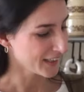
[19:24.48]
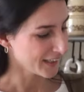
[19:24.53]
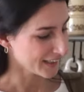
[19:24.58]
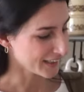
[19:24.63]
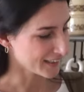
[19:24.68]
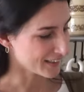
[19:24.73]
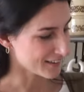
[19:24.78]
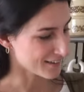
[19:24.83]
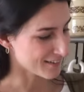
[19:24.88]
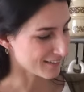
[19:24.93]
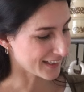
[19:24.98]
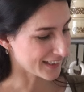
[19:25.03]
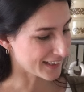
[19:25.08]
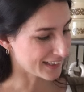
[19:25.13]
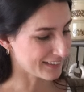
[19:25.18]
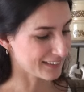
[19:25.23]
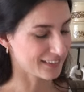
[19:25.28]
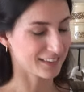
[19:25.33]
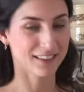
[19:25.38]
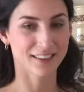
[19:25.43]
It is like a
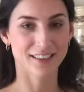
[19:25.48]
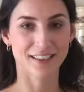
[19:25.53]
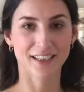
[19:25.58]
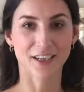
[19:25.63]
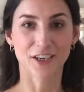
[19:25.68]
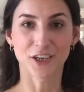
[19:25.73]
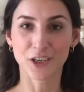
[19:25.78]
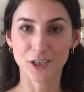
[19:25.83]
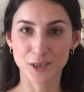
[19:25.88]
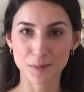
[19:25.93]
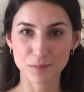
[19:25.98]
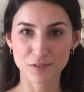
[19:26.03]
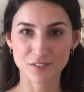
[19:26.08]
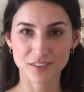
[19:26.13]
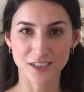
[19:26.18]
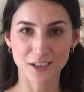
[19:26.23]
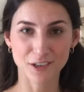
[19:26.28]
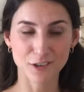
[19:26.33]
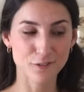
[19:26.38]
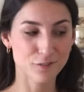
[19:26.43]
little herb
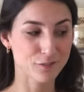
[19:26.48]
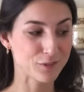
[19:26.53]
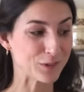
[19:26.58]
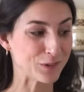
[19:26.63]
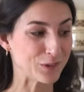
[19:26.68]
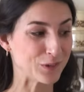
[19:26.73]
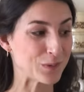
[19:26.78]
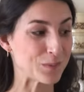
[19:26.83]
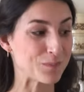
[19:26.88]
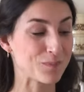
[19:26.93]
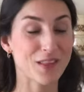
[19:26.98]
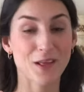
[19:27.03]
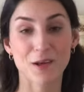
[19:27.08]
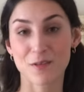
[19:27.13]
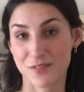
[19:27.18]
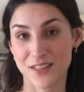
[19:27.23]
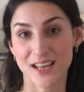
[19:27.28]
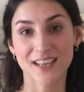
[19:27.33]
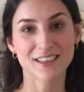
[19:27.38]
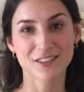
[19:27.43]
shelf, or
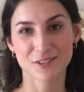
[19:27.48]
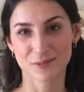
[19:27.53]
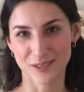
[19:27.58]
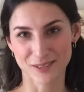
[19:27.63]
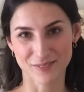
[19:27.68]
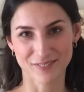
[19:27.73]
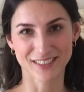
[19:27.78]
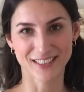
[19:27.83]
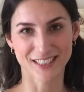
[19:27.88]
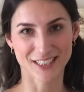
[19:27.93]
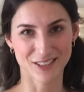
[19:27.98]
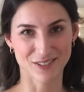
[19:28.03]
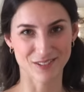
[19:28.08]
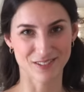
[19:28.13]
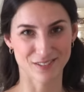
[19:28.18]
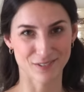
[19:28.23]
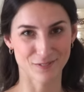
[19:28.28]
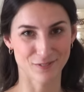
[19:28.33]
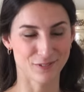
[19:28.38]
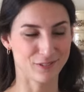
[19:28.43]
that is what I'm going to use
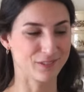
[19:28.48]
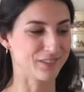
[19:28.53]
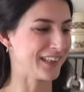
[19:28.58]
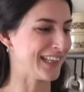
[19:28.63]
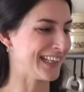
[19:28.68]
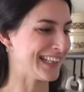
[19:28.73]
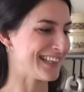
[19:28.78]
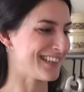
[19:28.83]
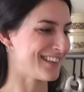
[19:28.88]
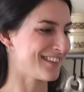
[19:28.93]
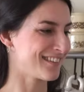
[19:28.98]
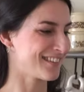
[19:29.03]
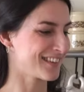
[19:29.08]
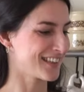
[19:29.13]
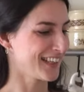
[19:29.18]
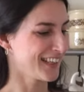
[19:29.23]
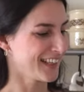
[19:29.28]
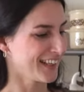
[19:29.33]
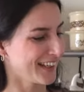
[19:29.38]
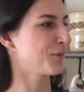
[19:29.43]
it for, at least.
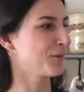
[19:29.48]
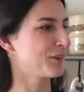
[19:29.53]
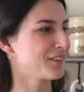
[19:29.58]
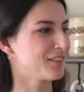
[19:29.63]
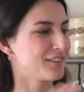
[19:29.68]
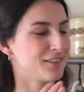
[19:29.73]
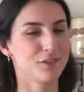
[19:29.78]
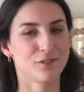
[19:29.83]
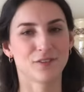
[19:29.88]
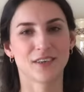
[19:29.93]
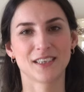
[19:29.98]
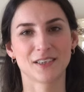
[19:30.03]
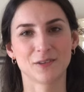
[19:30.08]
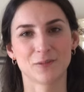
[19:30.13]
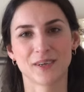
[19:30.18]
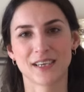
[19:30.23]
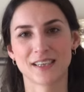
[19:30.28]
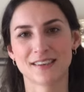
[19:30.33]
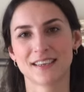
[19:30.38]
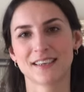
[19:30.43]
I wanted to find a
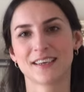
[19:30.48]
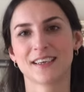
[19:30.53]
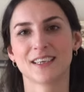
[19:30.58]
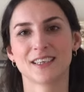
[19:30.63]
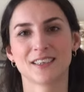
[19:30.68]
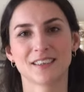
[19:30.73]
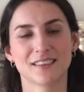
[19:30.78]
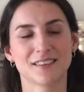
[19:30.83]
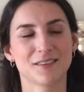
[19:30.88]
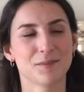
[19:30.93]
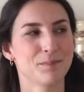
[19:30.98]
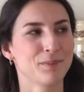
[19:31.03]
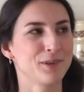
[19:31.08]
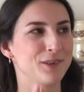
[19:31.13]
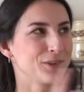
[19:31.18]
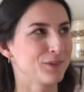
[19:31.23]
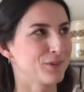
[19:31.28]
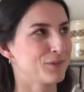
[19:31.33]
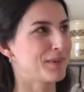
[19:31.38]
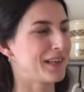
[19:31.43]
way that I could
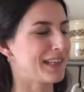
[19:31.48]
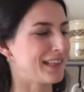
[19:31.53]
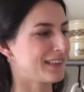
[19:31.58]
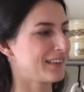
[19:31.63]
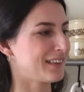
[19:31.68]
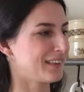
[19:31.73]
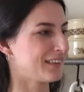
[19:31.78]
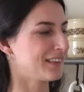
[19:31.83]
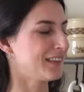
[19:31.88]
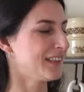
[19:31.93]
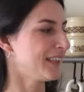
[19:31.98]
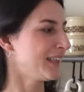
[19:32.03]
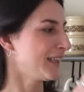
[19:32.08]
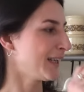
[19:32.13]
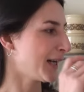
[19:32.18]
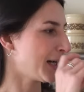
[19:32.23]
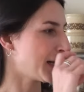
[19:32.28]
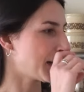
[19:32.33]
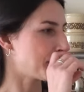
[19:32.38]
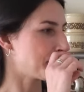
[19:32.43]
put all my little
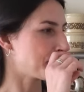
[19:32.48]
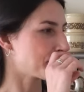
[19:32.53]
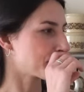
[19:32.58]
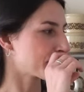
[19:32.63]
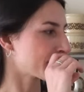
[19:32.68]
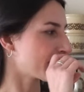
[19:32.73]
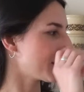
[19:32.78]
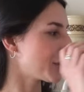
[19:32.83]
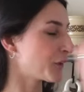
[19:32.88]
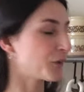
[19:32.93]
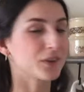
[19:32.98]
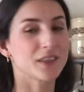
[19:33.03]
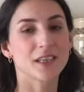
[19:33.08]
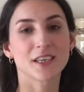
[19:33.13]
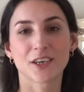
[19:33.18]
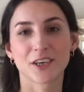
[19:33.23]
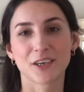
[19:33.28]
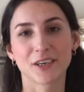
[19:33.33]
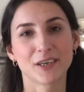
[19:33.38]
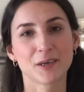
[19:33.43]

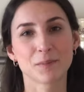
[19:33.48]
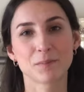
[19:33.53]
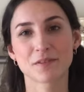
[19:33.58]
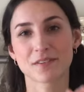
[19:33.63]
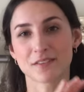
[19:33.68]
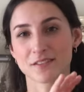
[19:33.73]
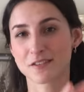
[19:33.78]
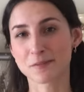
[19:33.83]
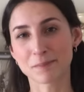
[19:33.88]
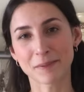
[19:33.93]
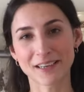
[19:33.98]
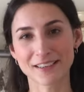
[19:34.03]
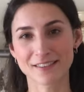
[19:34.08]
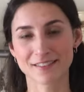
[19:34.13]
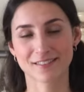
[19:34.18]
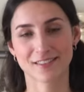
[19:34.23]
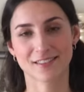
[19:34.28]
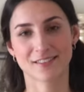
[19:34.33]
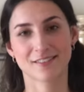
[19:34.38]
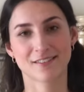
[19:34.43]
cooking herbs and
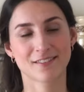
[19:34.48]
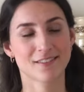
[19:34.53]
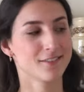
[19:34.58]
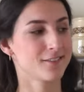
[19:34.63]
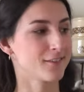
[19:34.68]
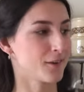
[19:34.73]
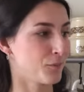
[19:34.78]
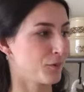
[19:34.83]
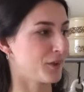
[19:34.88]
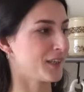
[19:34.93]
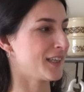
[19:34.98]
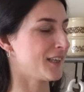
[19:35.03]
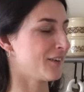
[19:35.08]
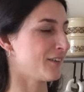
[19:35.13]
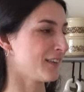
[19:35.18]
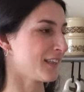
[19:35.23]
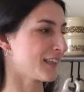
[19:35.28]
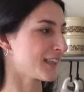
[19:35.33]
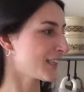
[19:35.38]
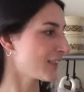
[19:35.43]
spices somewhere here
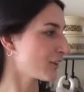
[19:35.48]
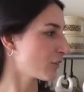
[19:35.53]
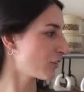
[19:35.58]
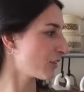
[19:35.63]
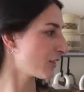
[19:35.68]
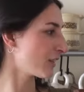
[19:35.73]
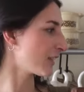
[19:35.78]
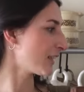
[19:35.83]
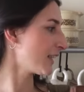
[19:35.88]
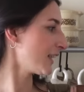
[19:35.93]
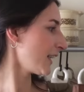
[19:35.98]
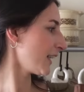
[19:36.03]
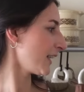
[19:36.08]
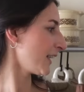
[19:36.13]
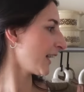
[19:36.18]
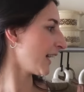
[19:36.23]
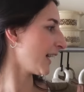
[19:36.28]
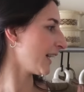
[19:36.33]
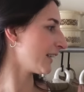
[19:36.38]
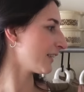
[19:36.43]
in the kitchen,
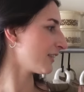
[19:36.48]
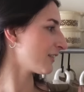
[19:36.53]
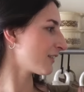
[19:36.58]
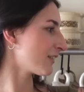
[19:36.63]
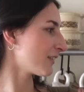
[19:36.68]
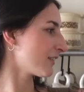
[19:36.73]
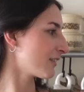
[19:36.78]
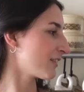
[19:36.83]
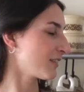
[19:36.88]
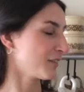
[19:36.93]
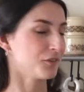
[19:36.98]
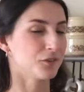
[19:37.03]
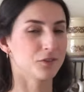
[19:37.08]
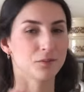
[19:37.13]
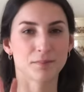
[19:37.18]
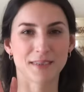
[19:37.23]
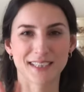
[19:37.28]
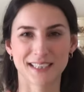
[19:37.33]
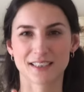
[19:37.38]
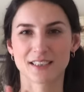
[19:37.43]
and to
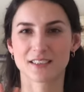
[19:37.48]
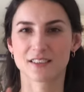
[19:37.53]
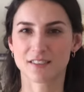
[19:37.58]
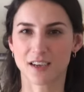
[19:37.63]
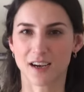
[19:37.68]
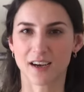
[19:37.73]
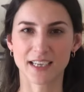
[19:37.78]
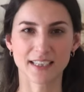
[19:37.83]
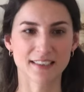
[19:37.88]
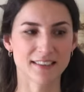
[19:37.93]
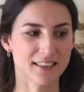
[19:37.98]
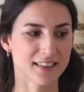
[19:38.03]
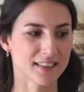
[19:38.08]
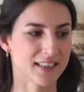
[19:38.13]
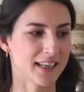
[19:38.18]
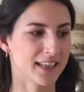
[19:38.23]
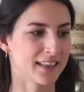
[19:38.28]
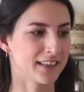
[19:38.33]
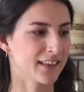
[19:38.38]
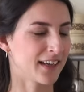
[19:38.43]
make it tidy,
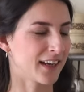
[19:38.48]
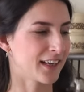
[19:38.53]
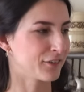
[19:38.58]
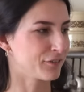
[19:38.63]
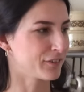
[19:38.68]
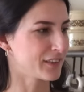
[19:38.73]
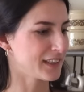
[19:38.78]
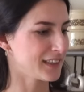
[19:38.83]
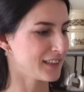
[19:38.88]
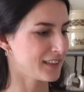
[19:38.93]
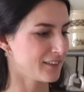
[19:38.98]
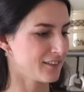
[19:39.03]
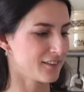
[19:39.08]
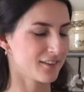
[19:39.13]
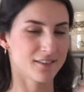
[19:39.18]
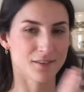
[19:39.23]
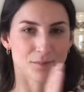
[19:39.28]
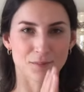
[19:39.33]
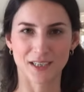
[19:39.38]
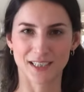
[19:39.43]
and I really
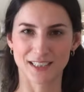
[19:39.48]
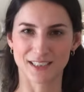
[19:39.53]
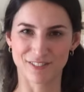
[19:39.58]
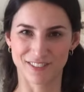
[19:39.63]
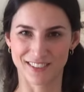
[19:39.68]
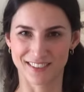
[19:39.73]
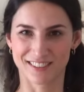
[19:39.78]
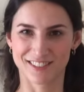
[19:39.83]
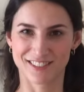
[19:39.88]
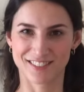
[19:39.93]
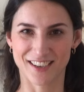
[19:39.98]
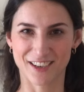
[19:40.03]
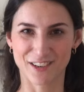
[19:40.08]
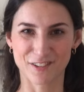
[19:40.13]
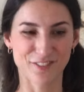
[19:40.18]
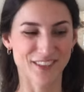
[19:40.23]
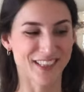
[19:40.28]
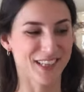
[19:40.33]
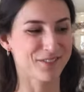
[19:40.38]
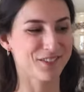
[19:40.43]
needed some kind of little
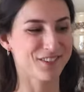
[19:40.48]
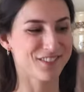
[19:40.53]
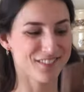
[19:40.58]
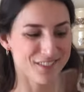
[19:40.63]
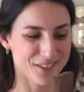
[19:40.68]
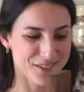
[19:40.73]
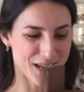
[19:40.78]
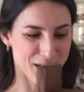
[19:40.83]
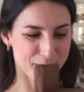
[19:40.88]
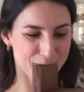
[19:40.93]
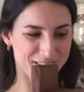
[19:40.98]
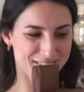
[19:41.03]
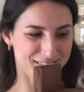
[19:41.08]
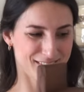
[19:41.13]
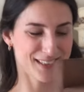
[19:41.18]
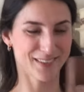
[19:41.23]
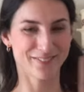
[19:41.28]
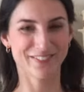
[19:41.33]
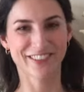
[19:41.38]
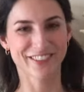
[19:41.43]
shelf, and I was so happy to
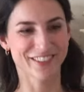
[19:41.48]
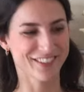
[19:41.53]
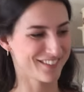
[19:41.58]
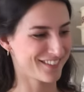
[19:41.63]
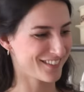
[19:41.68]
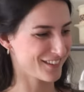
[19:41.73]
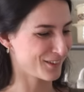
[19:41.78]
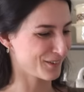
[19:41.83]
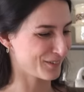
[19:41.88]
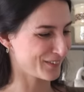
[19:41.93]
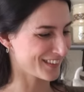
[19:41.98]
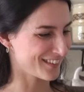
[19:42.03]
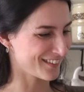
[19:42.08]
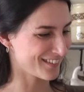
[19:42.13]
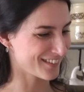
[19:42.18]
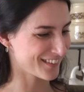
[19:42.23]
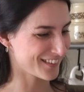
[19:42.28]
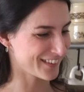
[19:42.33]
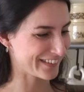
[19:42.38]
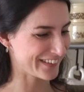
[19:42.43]
come across this one.
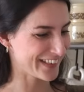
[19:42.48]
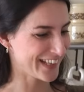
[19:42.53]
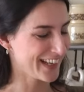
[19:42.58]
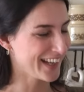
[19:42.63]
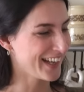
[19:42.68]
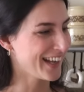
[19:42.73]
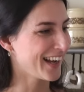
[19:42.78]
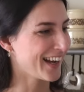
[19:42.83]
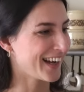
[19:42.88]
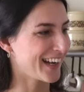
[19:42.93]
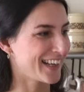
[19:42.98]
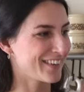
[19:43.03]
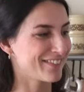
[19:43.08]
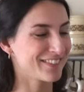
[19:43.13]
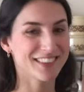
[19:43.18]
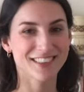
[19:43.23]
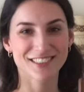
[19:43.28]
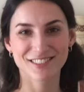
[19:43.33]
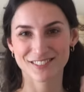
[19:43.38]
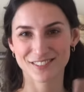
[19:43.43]
So I am
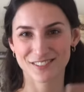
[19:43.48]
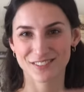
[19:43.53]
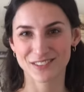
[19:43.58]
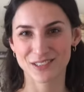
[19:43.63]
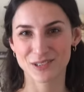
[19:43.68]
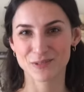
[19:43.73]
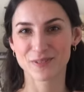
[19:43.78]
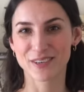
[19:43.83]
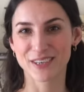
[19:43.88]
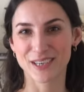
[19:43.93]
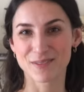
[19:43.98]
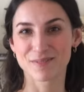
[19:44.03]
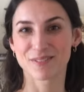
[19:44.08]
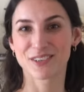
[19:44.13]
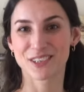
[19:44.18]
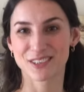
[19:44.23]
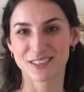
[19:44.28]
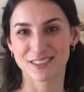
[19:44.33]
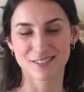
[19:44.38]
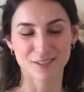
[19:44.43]
going to show you where I'm
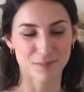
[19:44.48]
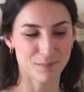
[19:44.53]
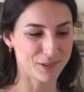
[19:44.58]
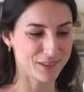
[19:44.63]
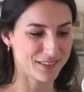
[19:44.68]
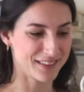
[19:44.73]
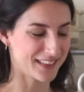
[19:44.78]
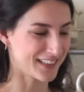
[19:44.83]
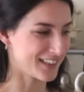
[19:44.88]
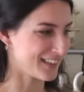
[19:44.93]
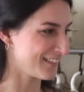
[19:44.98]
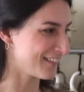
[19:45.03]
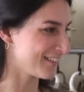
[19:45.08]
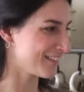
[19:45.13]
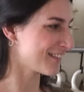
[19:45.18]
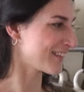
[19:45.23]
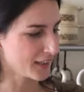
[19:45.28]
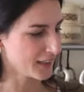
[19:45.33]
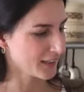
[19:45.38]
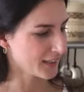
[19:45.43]
going to put
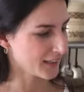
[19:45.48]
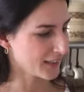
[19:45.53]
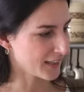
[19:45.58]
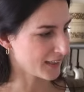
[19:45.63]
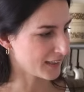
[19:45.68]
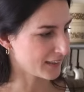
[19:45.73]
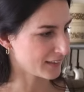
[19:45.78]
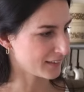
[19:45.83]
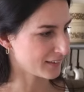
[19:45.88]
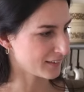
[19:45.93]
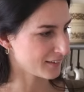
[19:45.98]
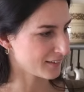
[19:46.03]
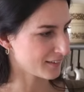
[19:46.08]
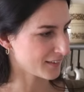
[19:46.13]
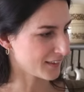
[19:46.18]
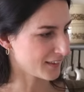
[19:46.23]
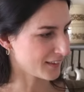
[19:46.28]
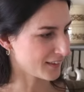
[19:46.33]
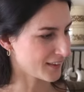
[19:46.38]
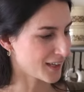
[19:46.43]
this, and
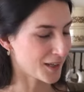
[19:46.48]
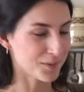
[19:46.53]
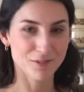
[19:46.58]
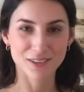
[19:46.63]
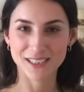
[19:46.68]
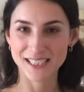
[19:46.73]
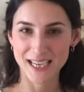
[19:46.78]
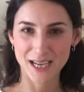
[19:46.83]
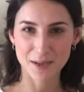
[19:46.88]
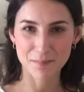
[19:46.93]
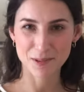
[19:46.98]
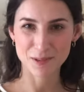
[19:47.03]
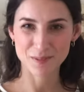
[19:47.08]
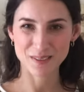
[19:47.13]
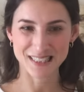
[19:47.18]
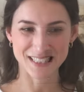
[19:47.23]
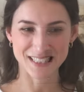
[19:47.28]
I'm really happy with